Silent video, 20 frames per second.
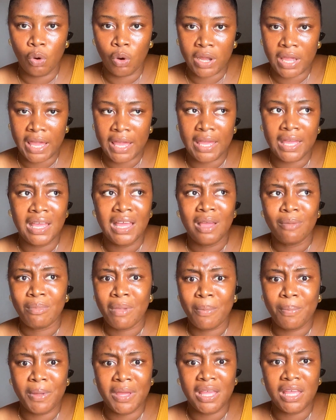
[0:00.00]
Okay,
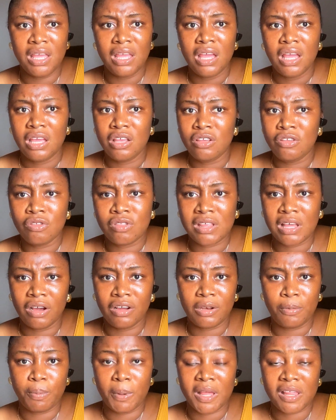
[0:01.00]
maybe you
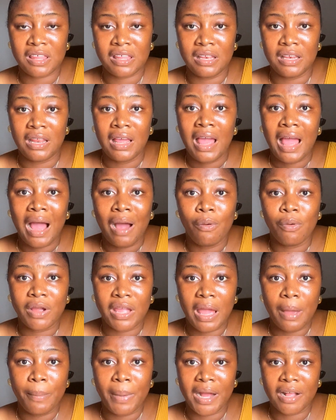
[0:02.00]
tell the person, I'll
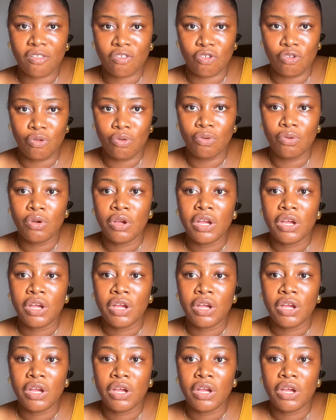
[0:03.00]
get back to you